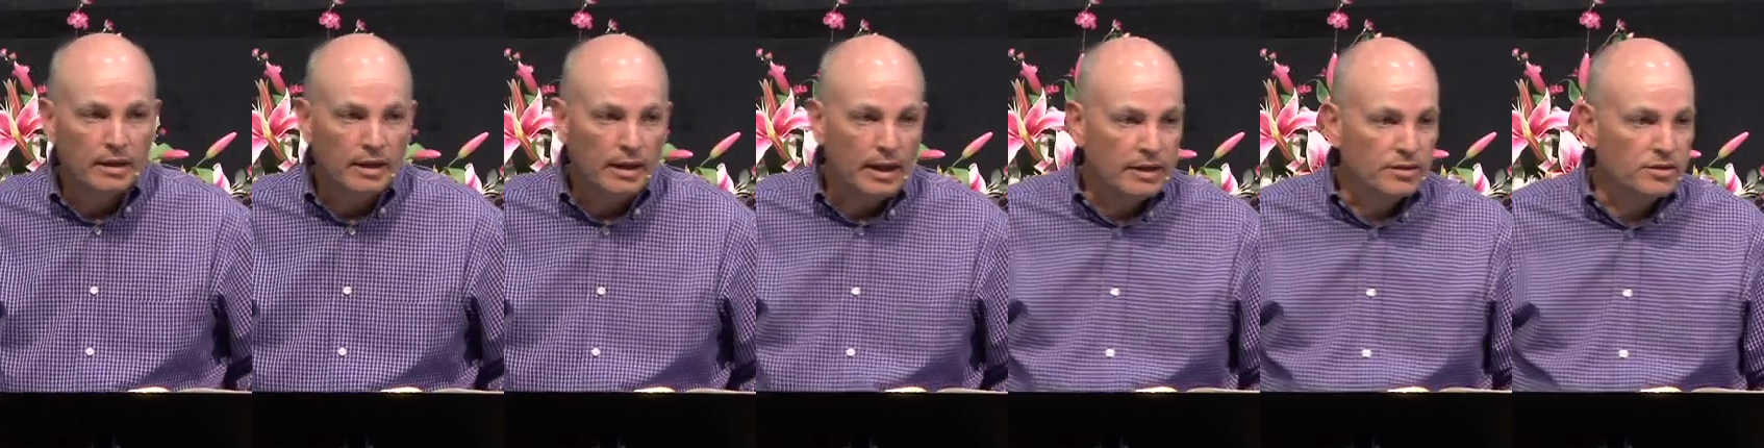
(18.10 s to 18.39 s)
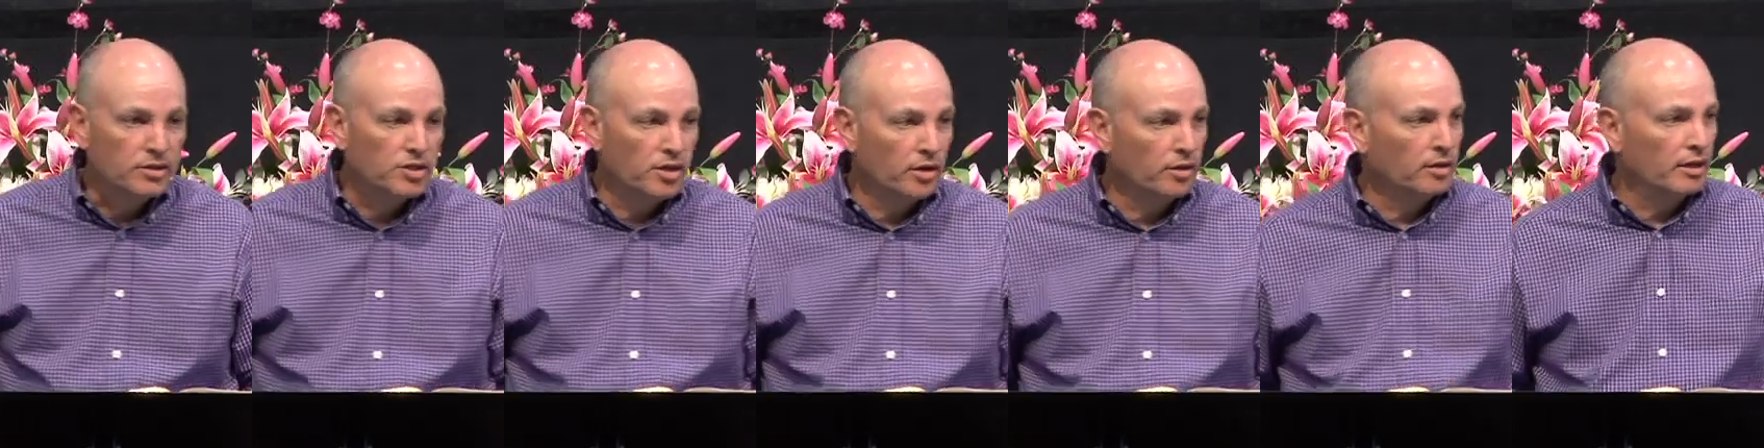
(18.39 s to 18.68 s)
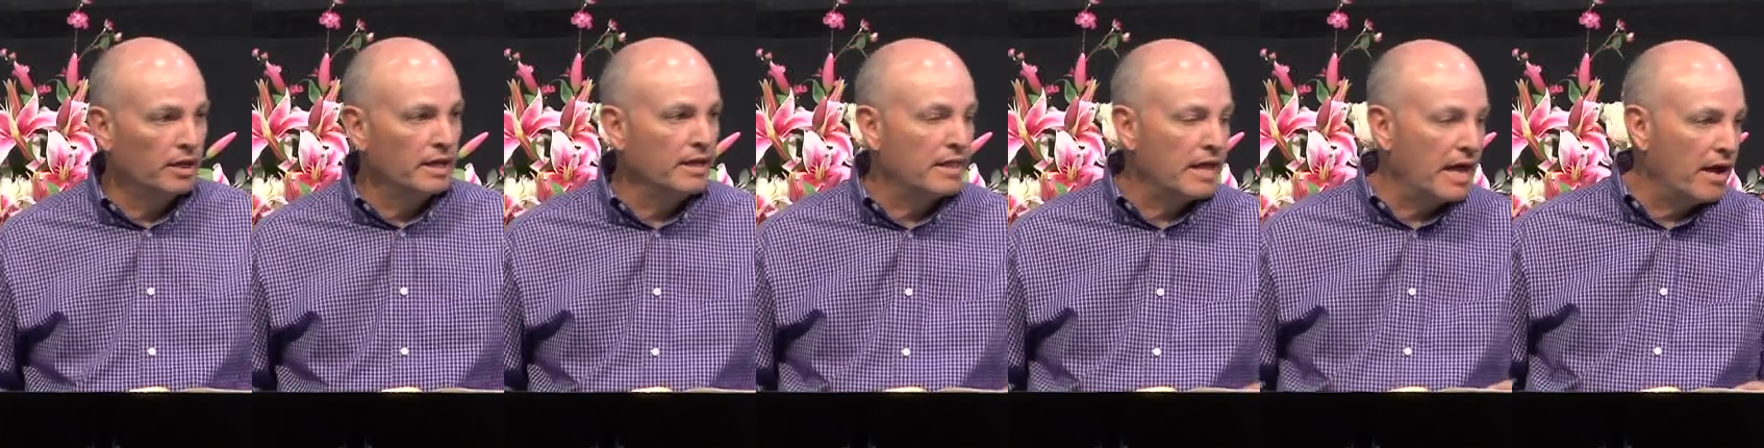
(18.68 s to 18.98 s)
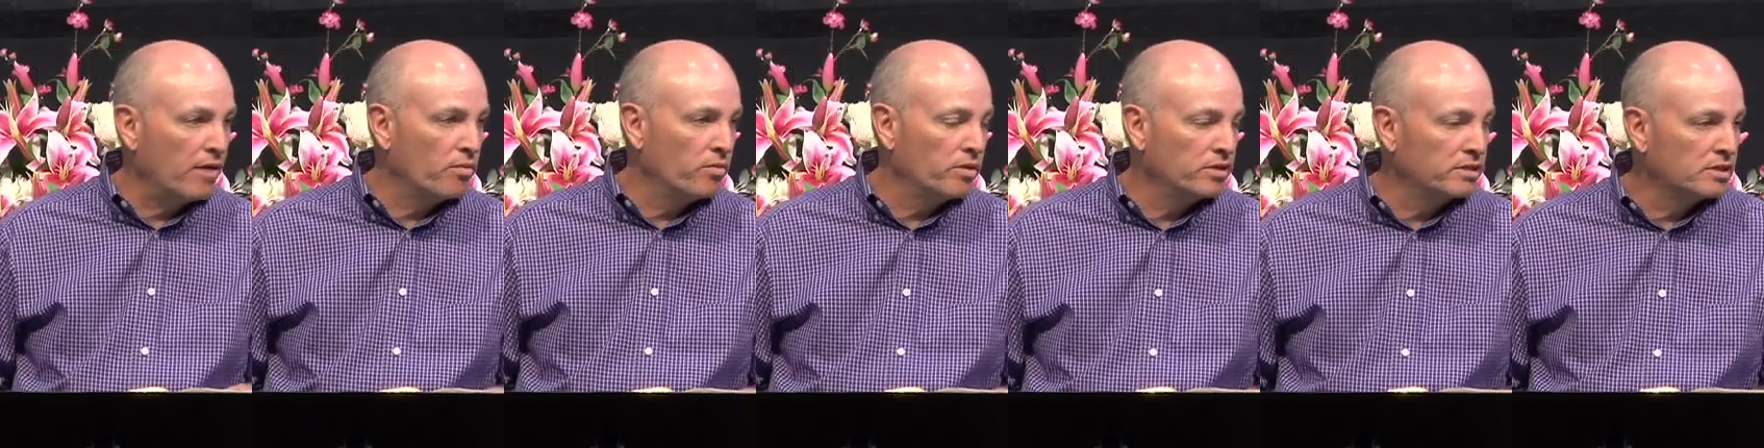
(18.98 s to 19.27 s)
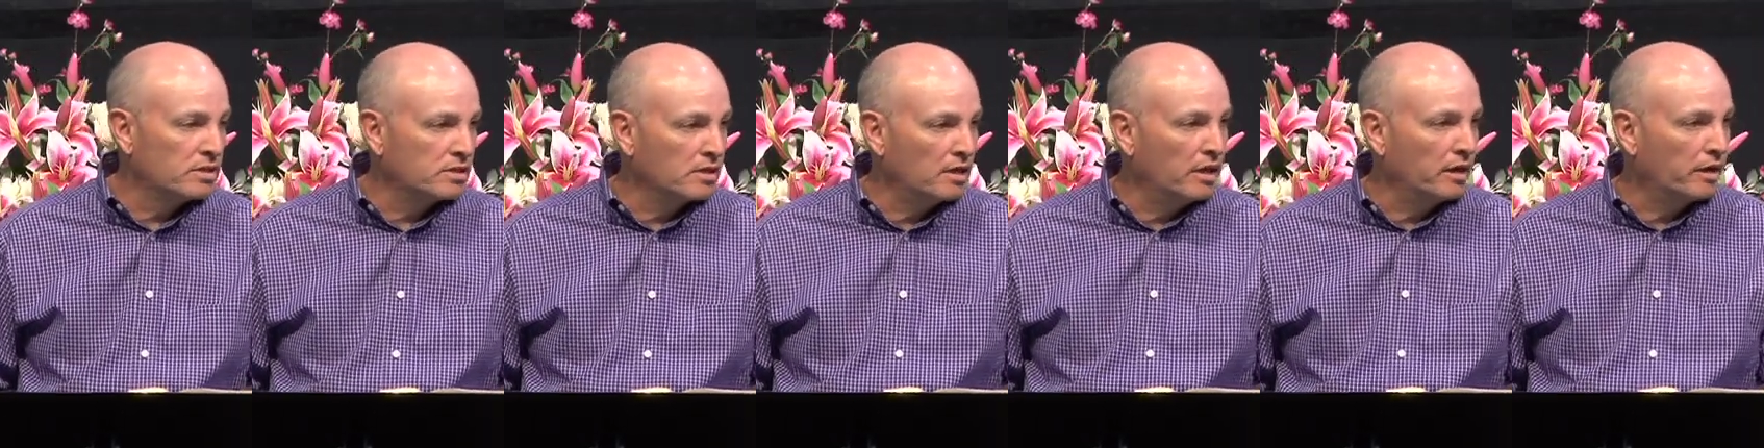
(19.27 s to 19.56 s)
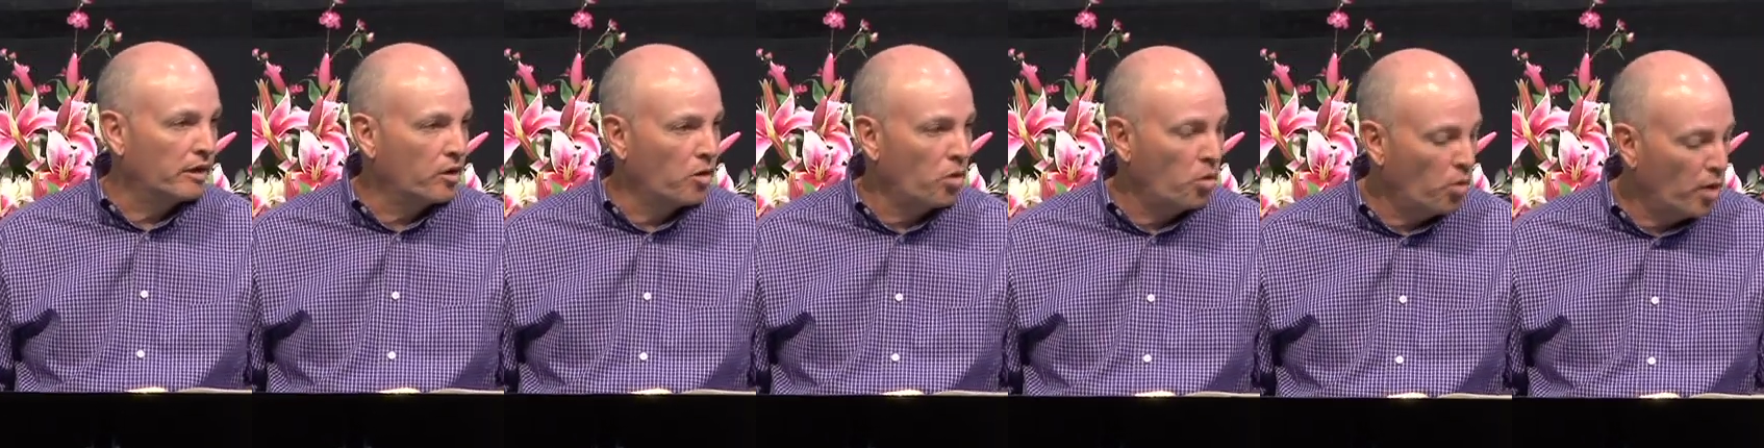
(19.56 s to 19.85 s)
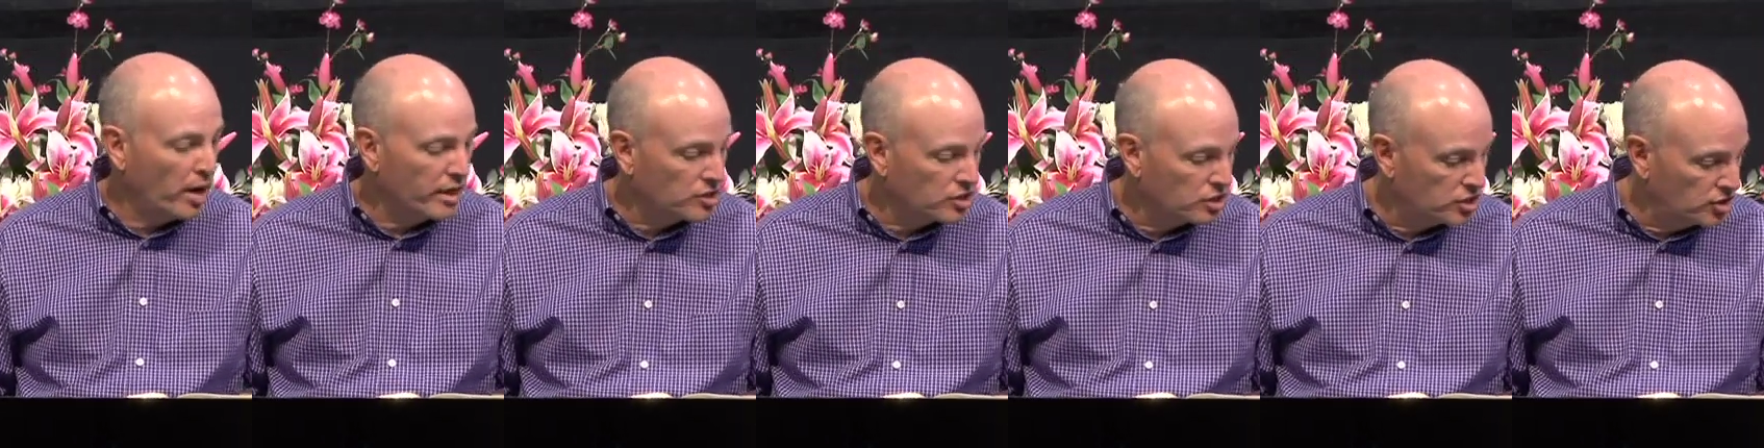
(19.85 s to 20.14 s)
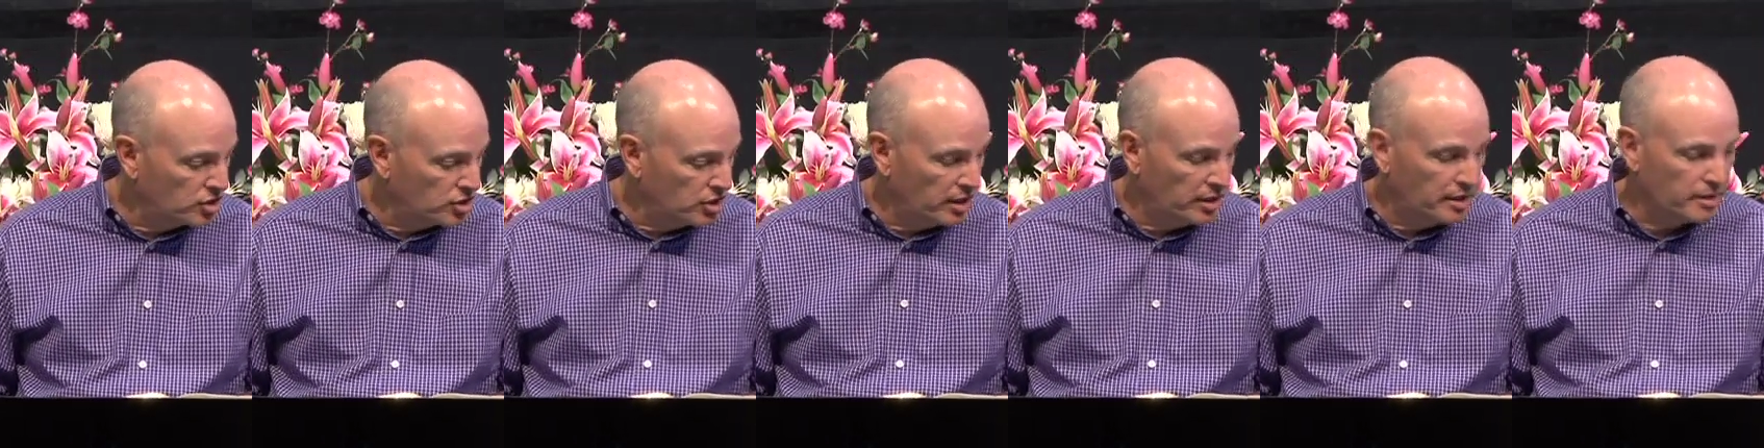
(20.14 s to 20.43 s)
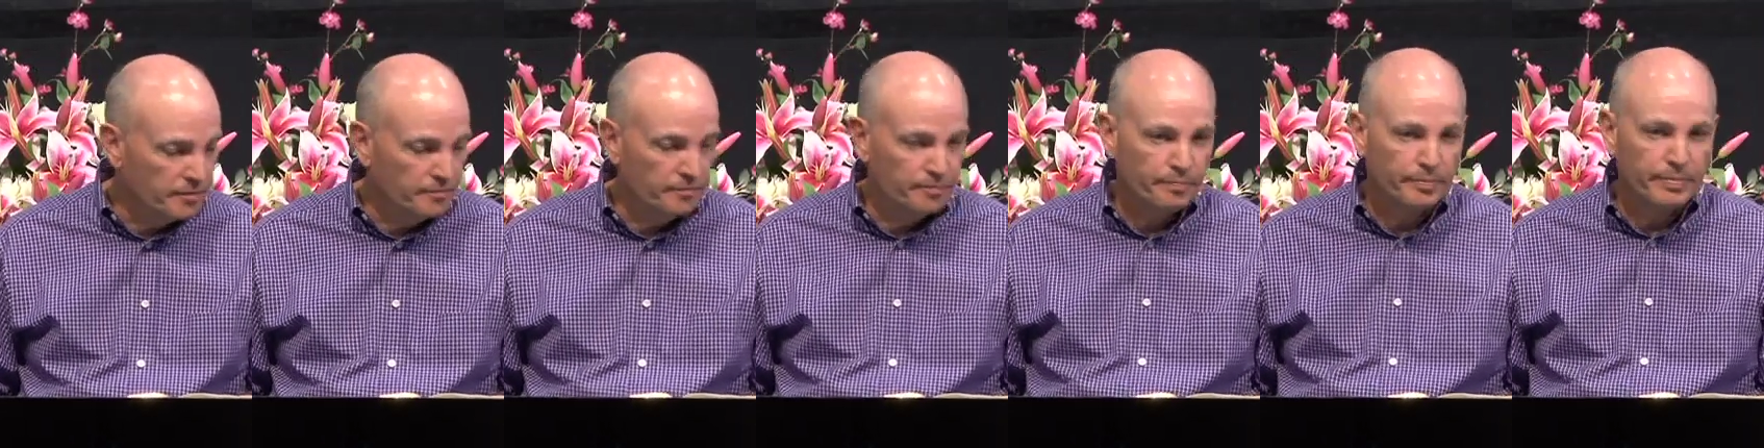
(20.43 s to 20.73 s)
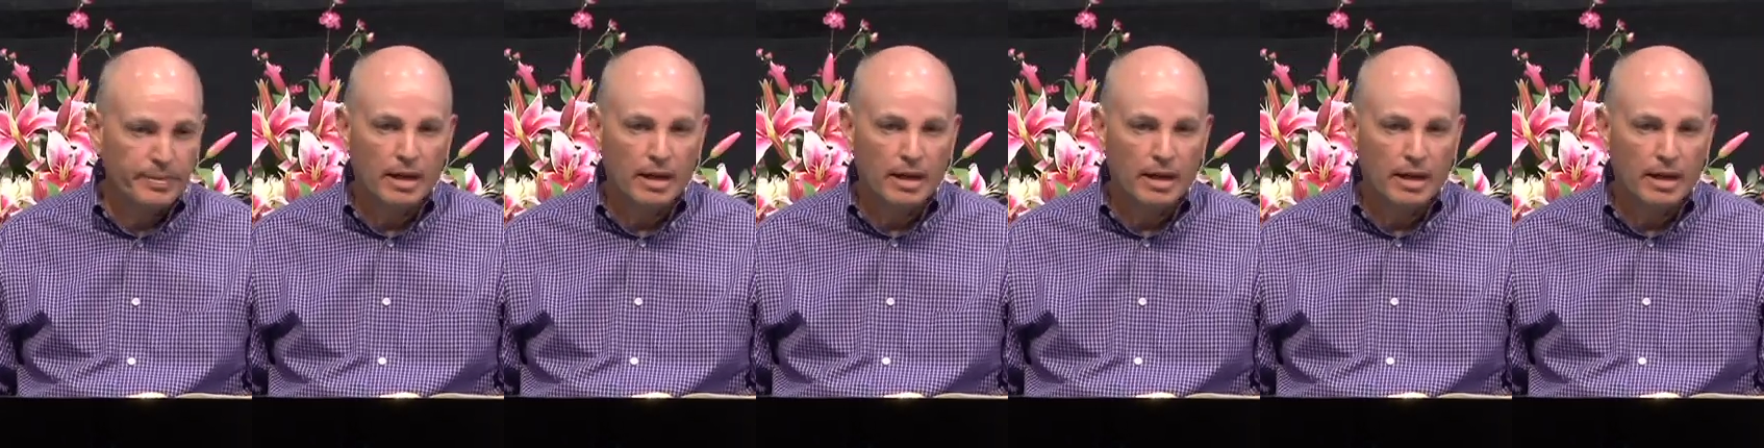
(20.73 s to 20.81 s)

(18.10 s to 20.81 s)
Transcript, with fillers: And certainly that was a question